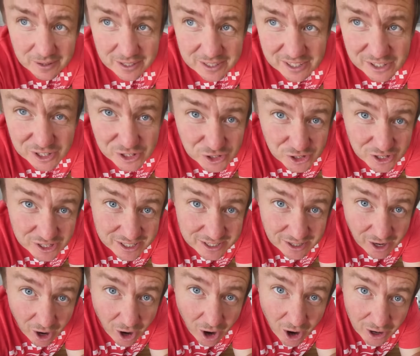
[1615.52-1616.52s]
This isn't just
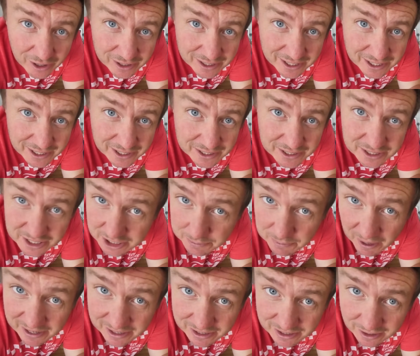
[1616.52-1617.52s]
a honey
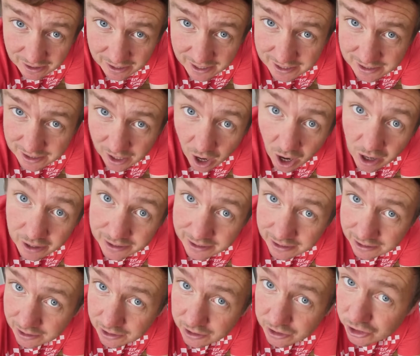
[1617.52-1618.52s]
dispenser, it's a
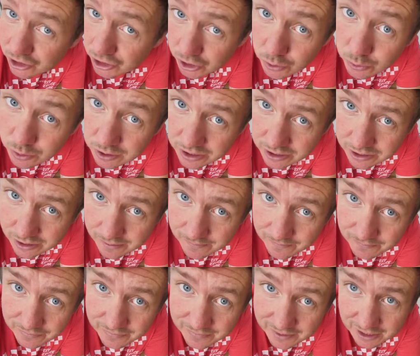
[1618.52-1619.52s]
honey juice
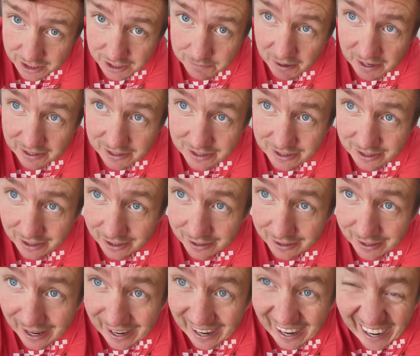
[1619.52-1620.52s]
dispenser
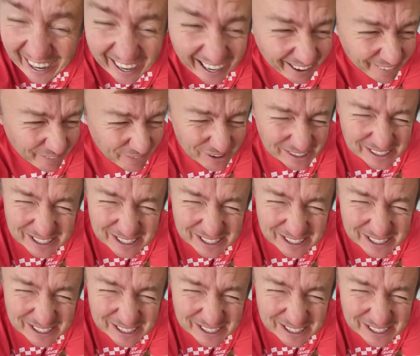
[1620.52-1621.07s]
for